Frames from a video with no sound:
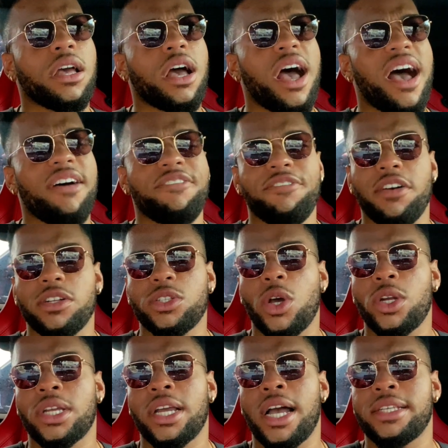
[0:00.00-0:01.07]
I fucked all
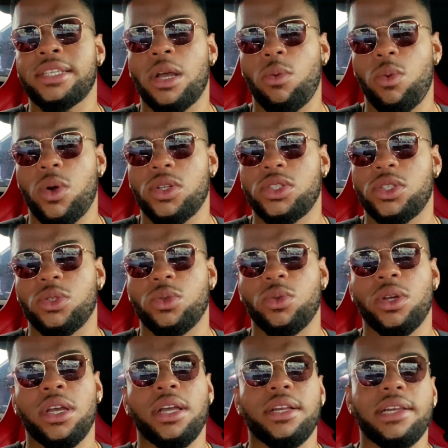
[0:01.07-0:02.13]
the guys I want to.
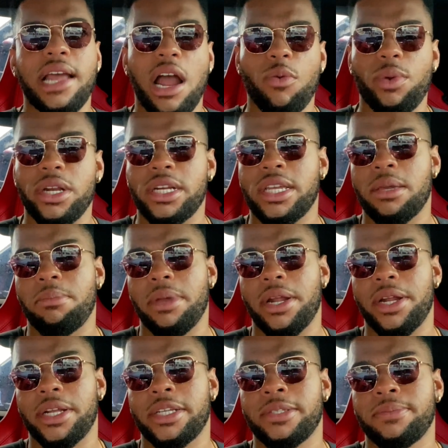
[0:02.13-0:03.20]
Now I'm ready to get married.